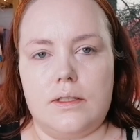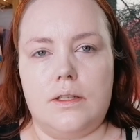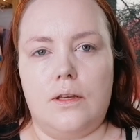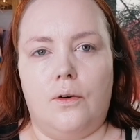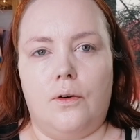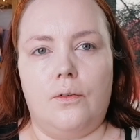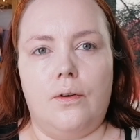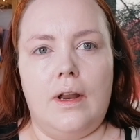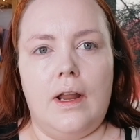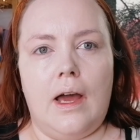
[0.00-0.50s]

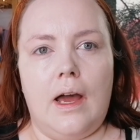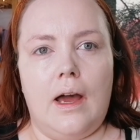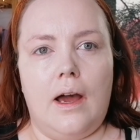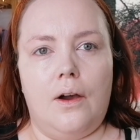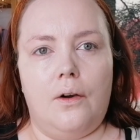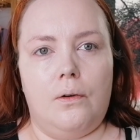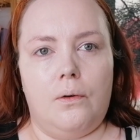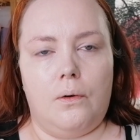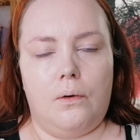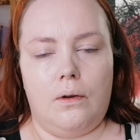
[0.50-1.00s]
So
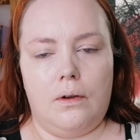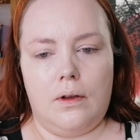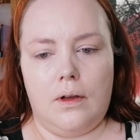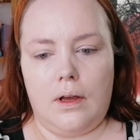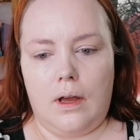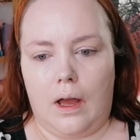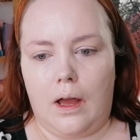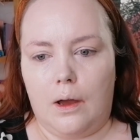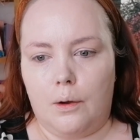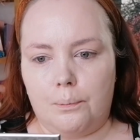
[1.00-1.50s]
now
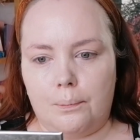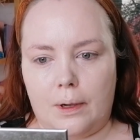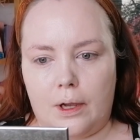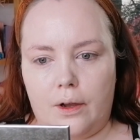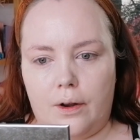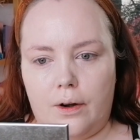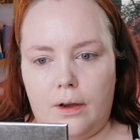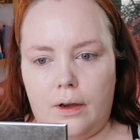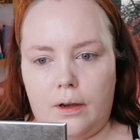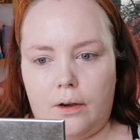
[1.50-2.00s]
I'm
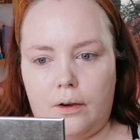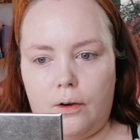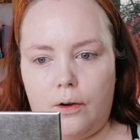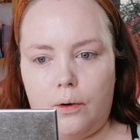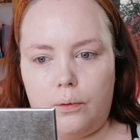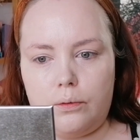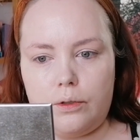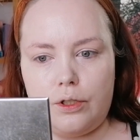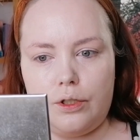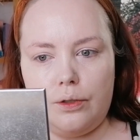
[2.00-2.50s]
gonna
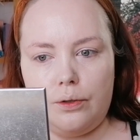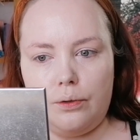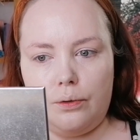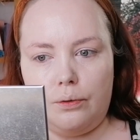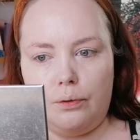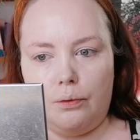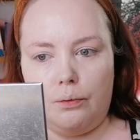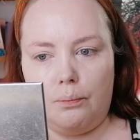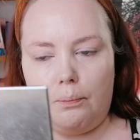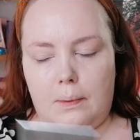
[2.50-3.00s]
go
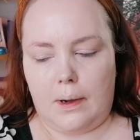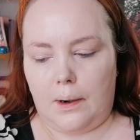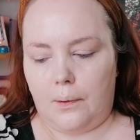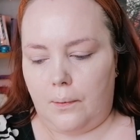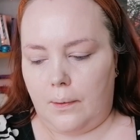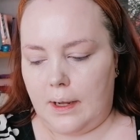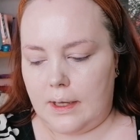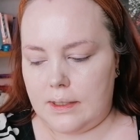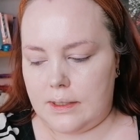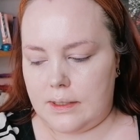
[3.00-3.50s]
do my
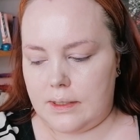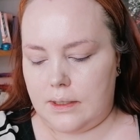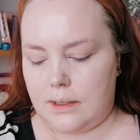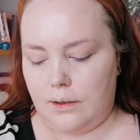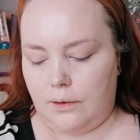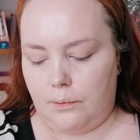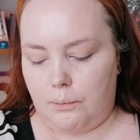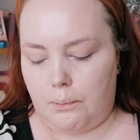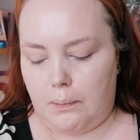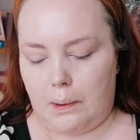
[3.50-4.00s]
rest
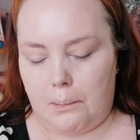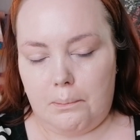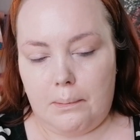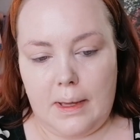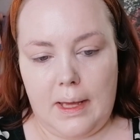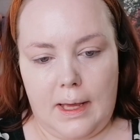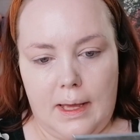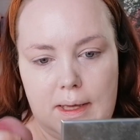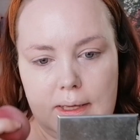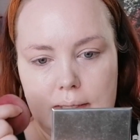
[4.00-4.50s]
of my
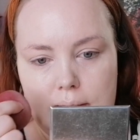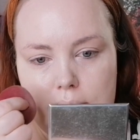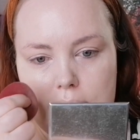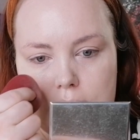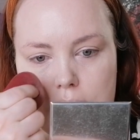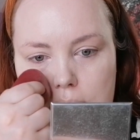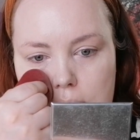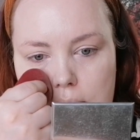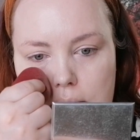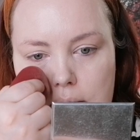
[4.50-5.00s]

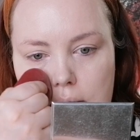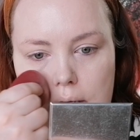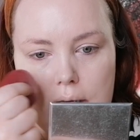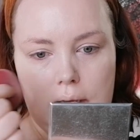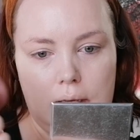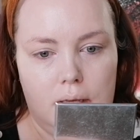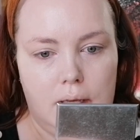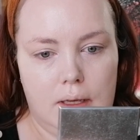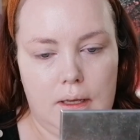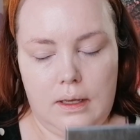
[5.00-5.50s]
base,
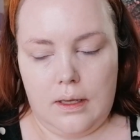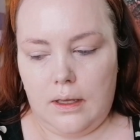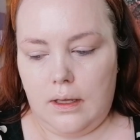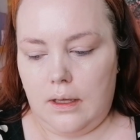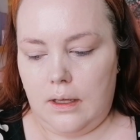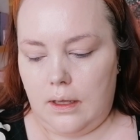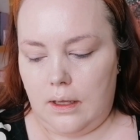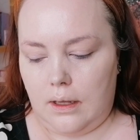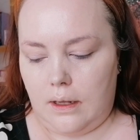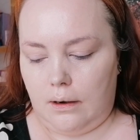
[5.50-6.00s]

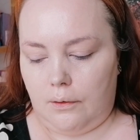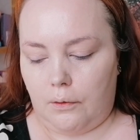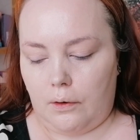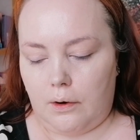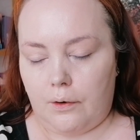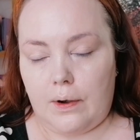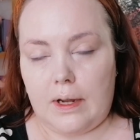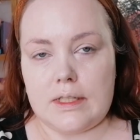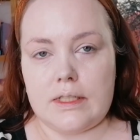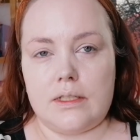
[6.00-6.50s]

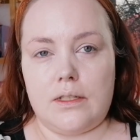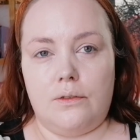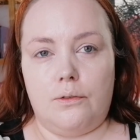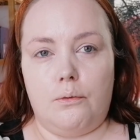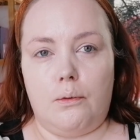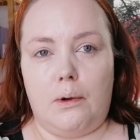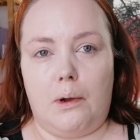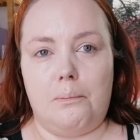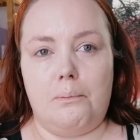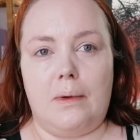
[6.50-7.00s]
rest of
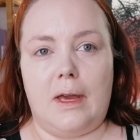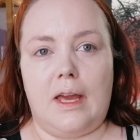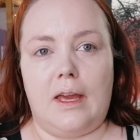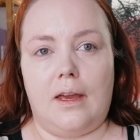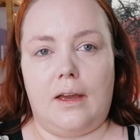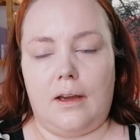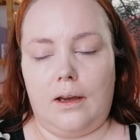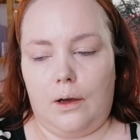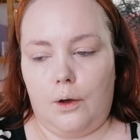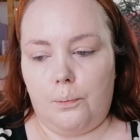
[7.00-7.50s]
my
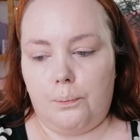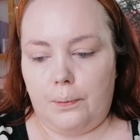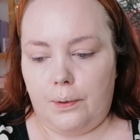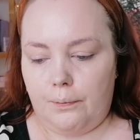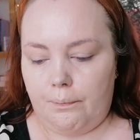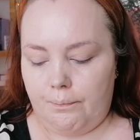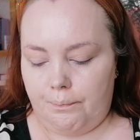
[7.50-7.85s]
makeup,